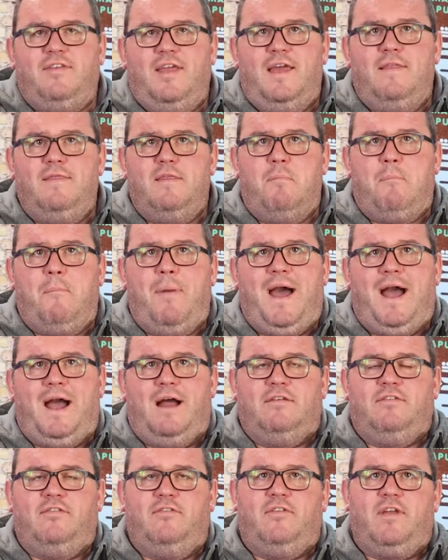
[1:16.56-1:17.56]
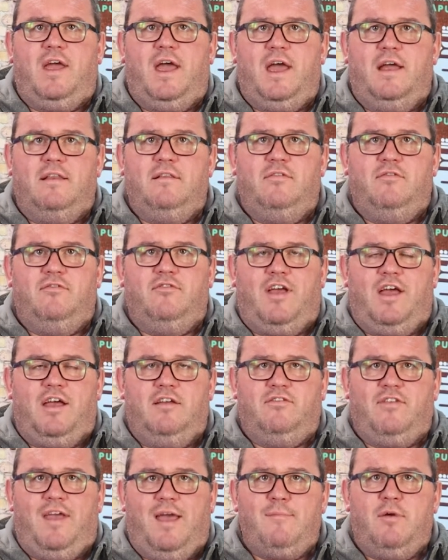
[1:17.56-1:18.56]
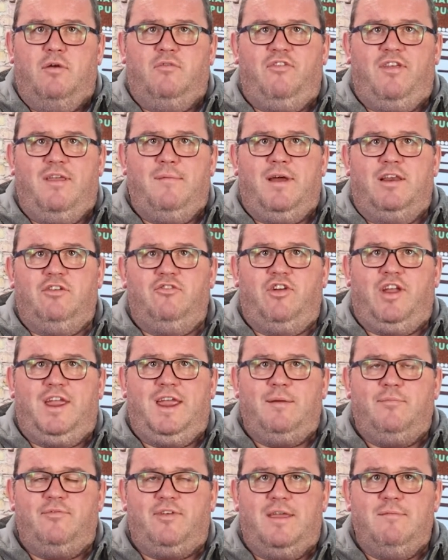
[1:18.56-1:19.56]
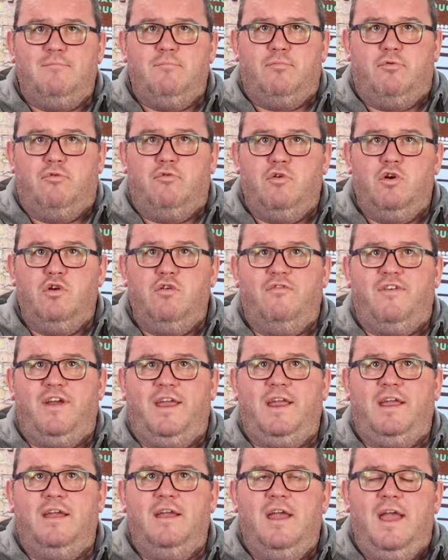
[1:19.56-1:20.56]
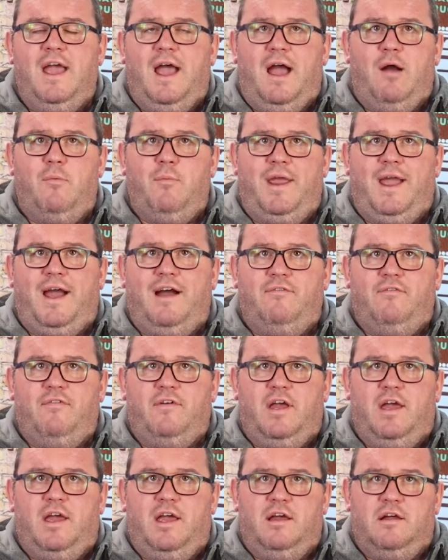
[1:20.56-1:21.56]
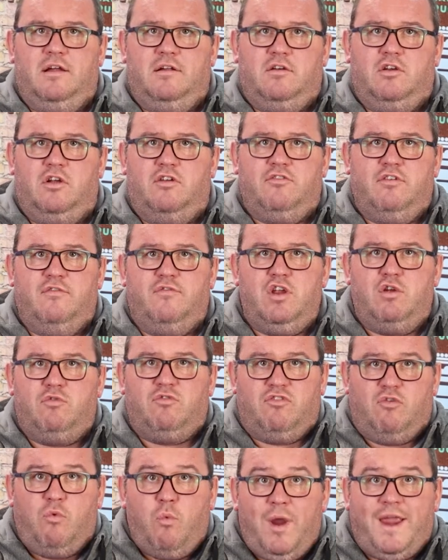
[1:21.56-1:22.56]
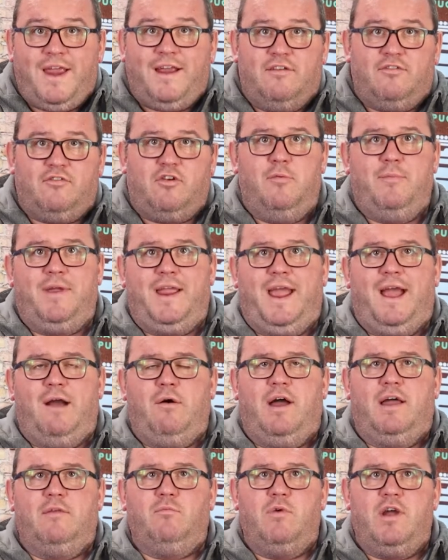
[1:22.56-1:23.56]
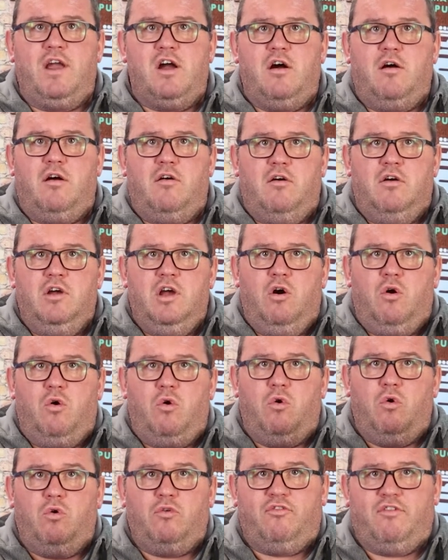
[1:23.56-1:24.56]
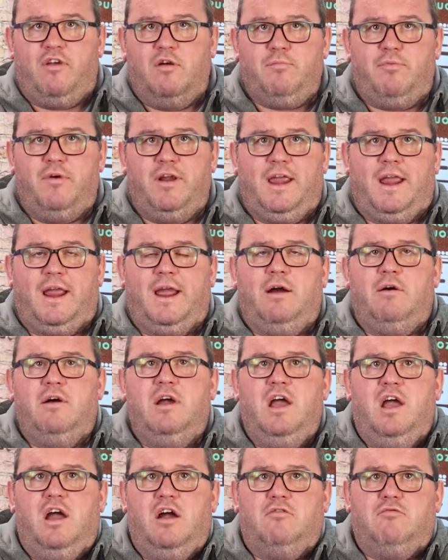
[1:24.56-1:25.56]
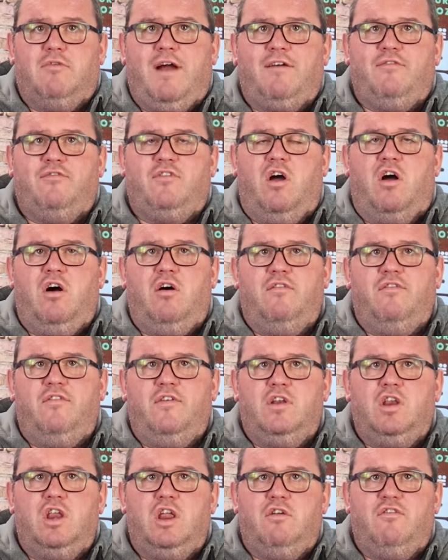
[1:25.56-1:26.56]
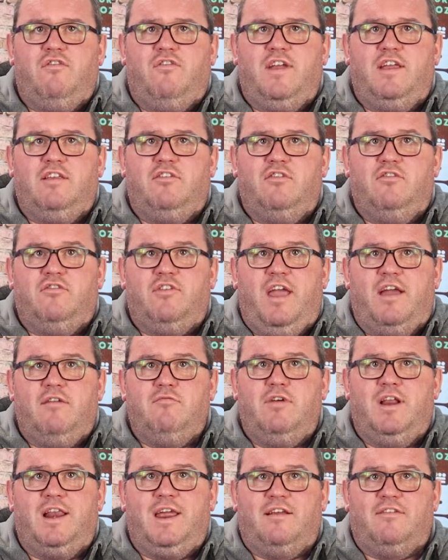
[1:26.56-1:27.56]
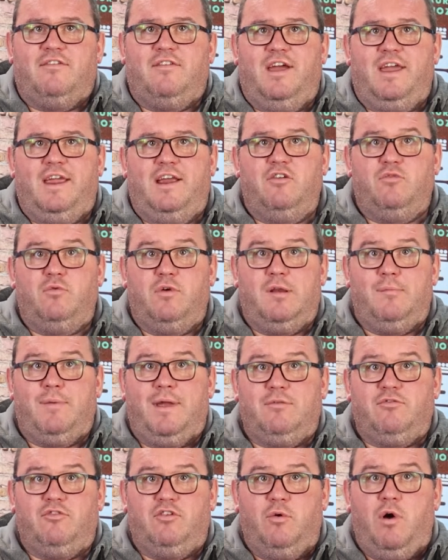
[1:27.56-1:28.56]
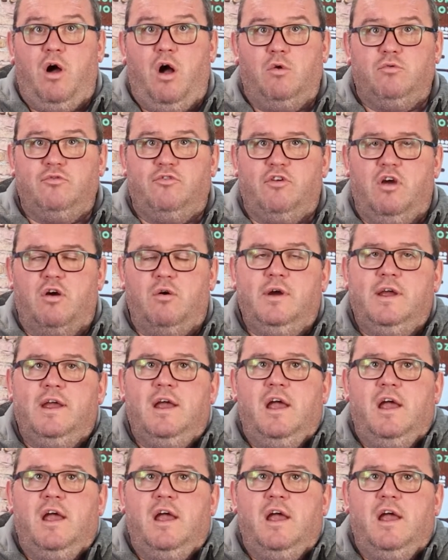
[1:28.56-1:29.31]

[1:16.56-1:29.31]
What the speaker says: in the past, and as MOT Manager keeps improving and we have lots of new tweaks coming out, and we are also bringing out a raft of new features, getting really excited because we're going to be able to do a whole show